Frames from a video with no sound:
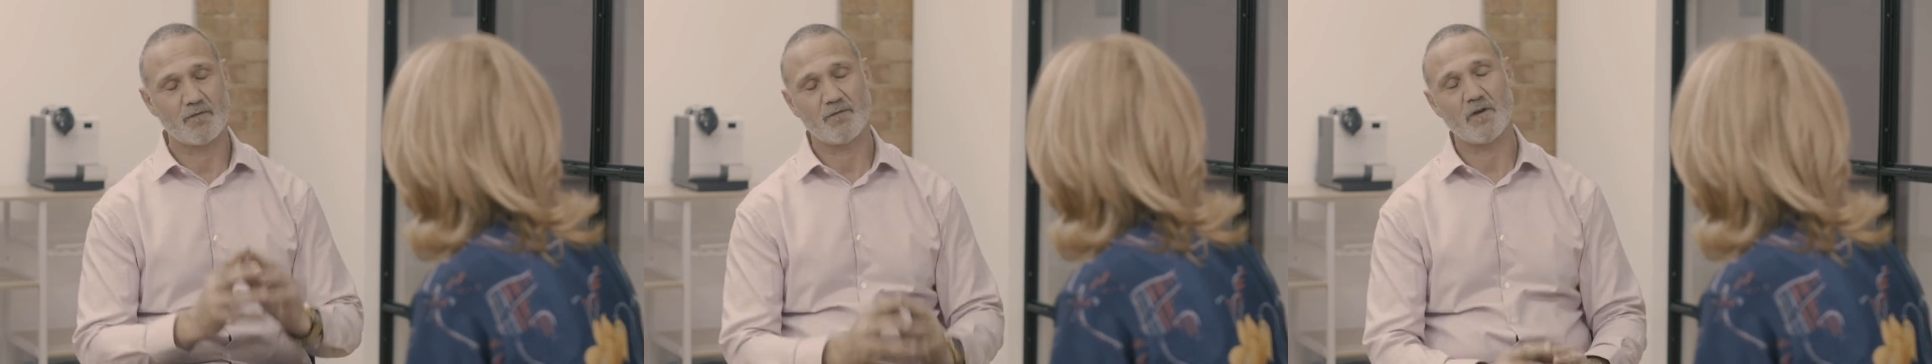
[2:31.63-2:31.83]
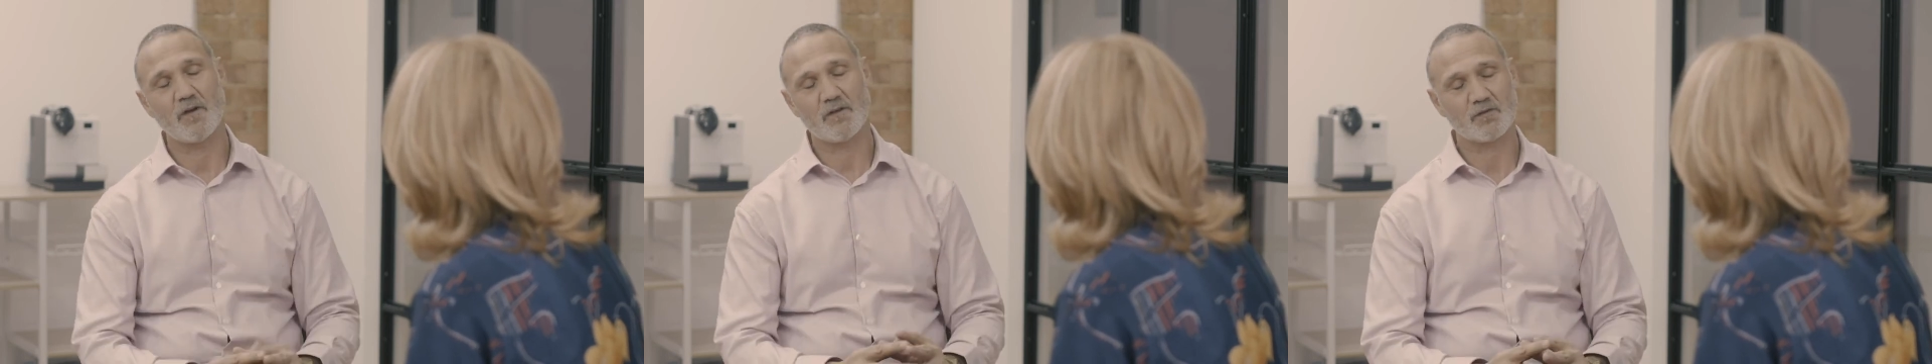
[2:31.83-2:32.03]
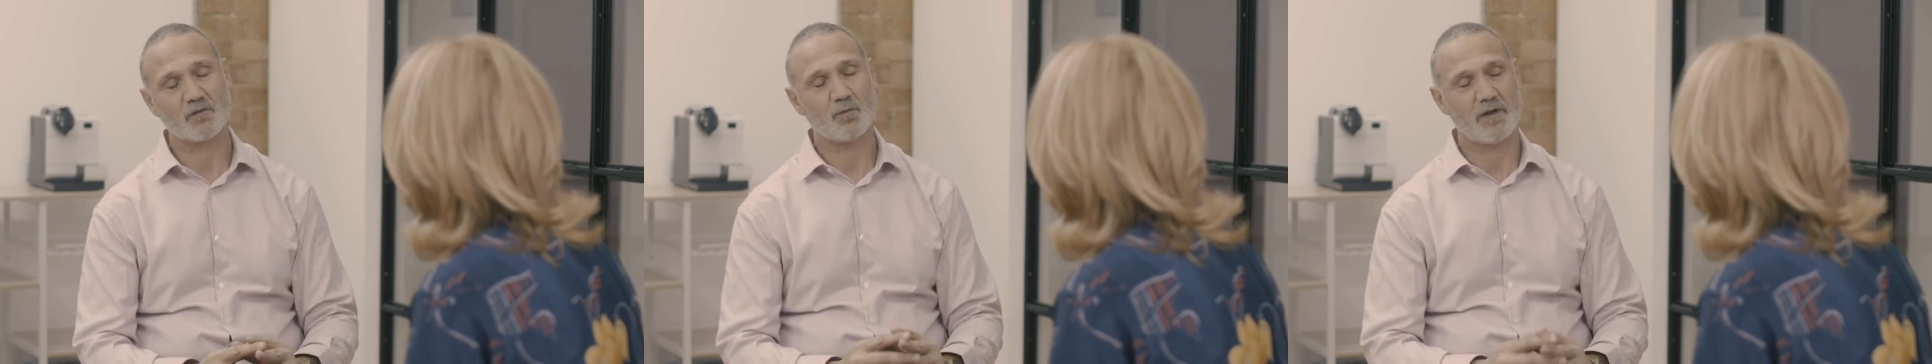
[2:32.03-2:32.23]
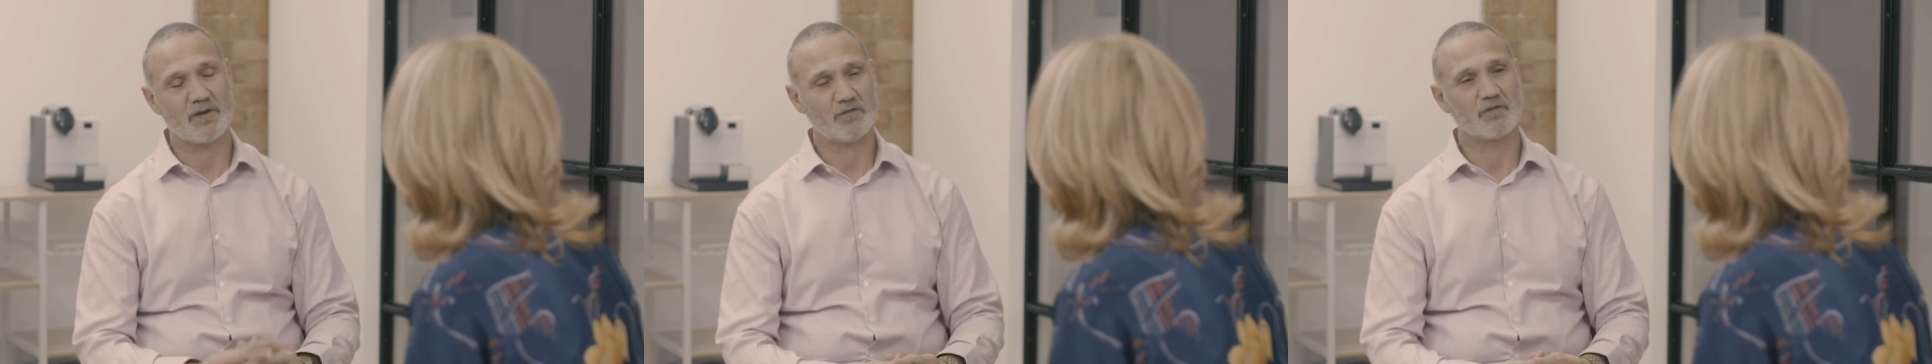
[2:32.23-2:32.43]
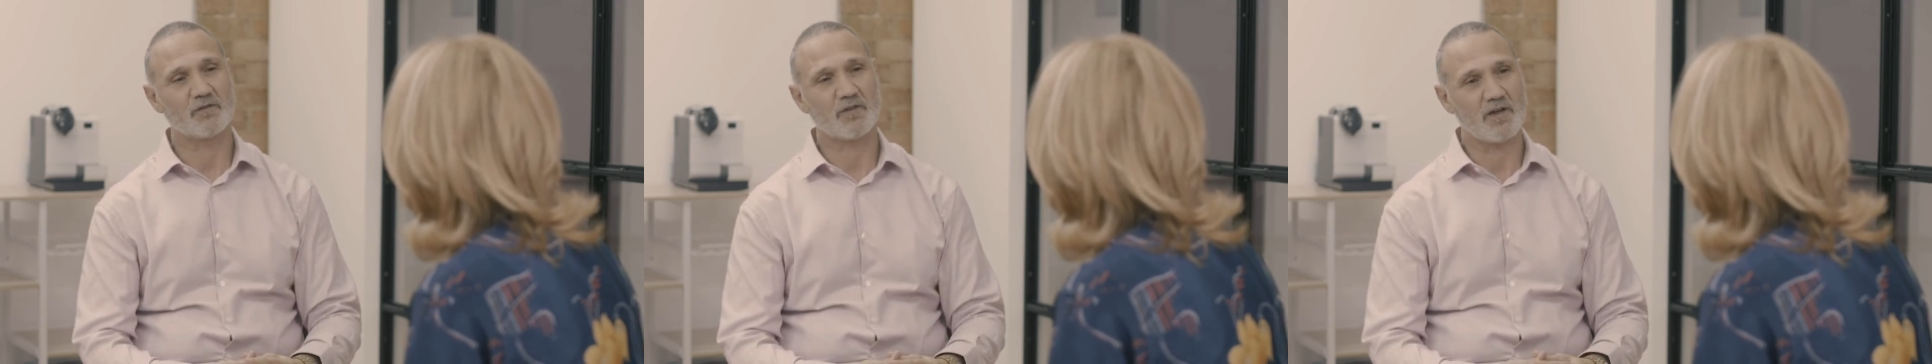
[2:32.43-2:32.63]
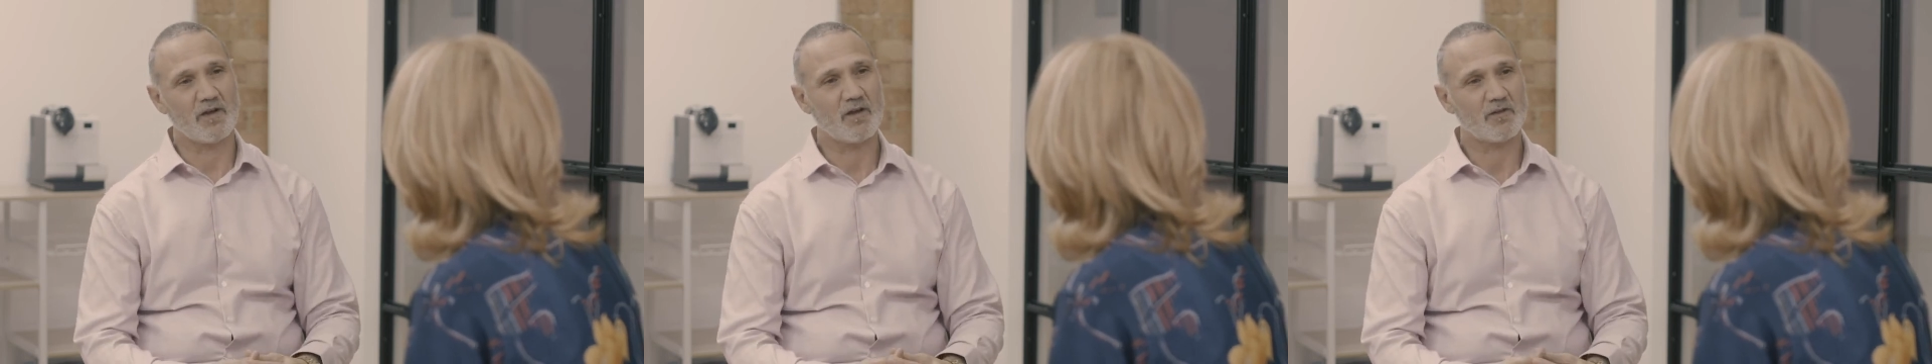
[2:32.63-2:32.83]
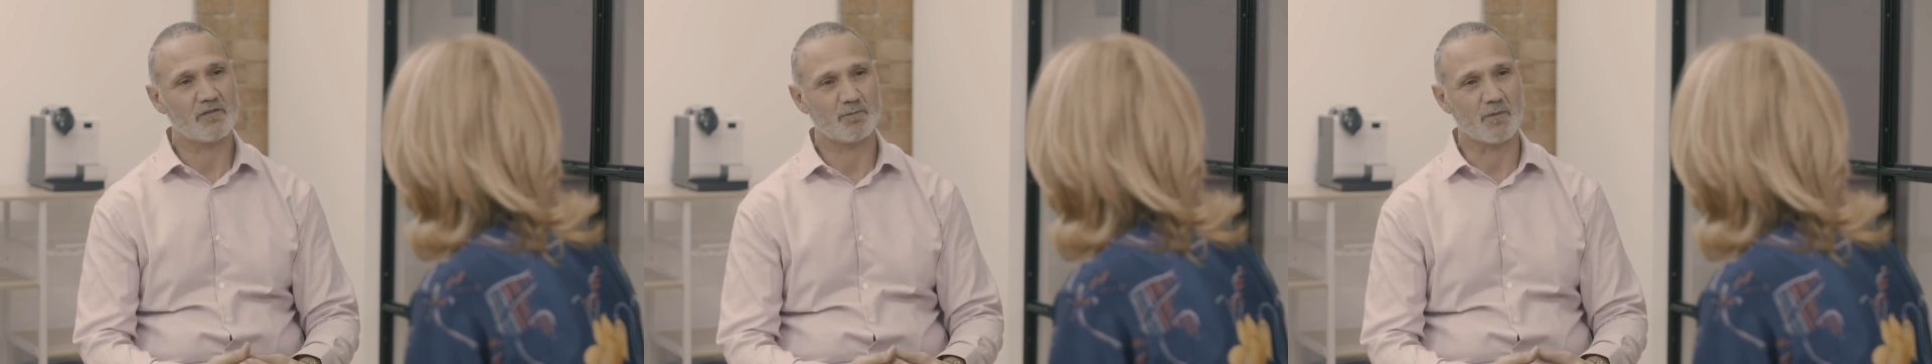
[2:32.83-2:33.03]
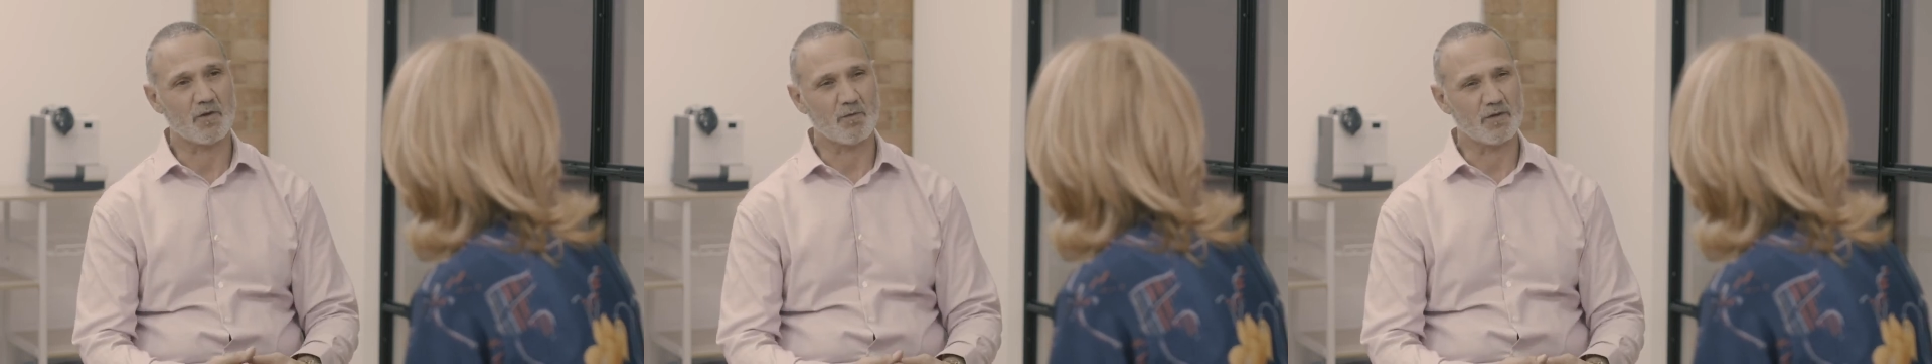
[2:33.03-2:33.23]
first questions they
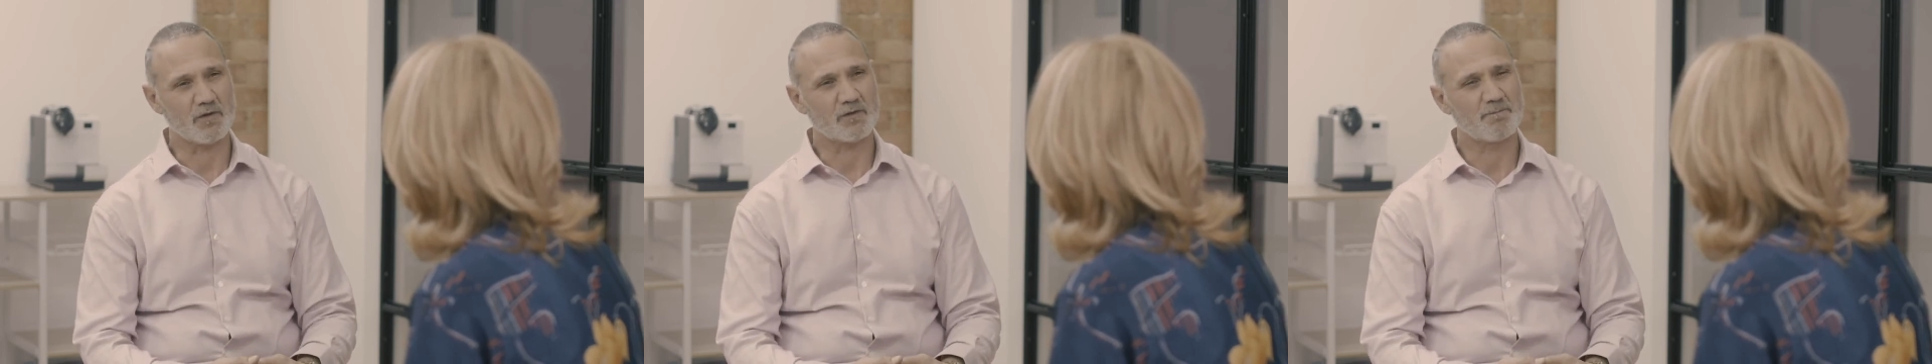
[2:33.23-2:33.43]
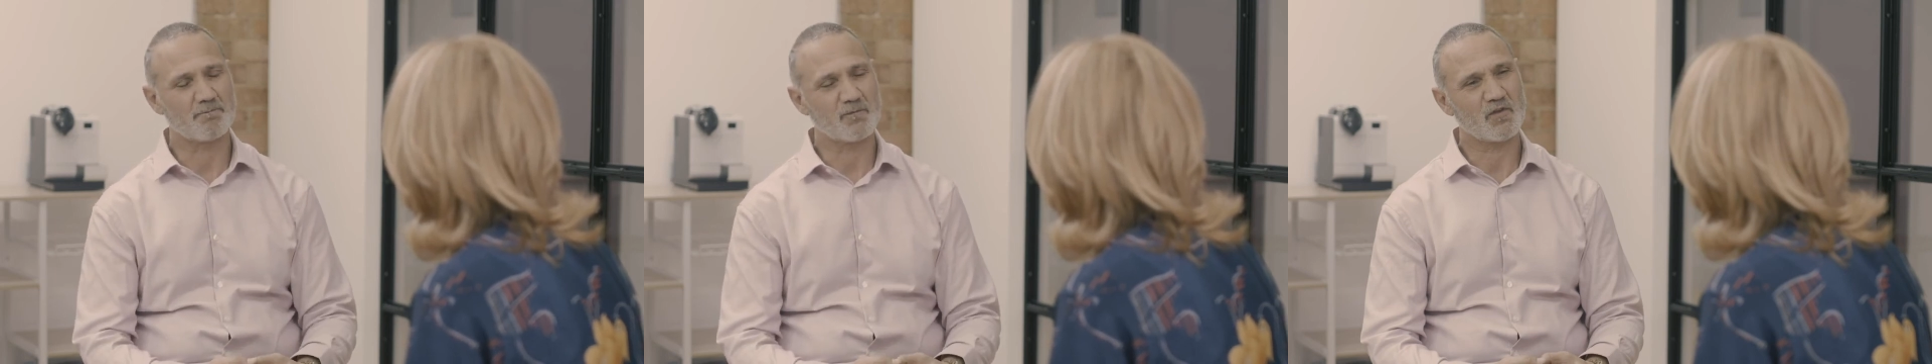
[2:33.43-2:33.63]
asked me was,